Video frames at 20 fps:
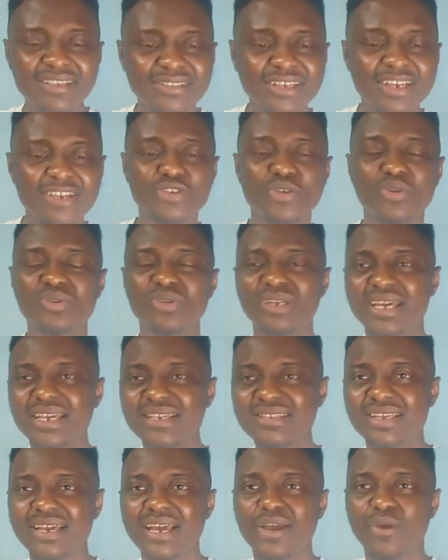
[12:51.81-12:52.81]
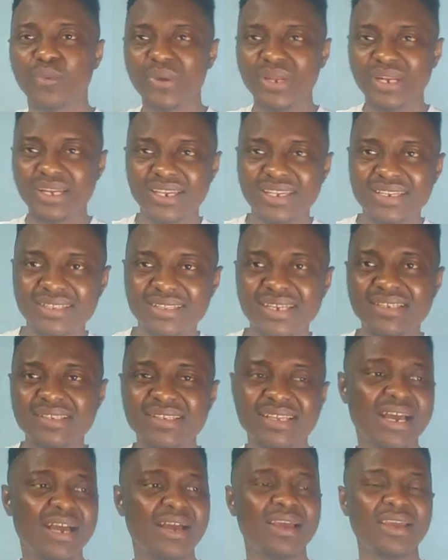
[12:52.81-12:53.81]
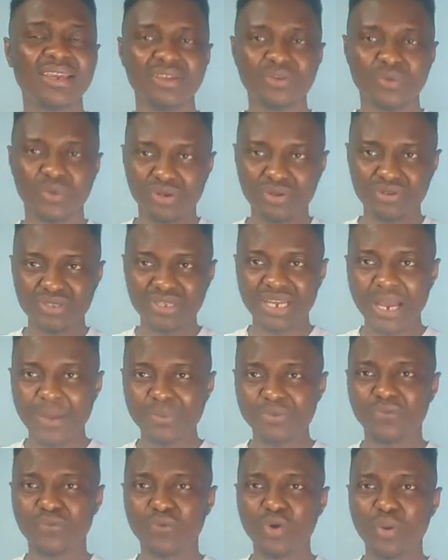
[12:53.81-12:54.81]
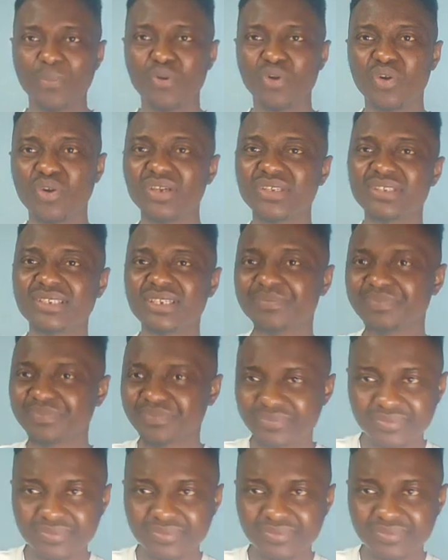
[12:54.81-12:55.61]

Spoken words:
Arsenal is going to Leicester, win against Leicester. You close the gap to 4 points.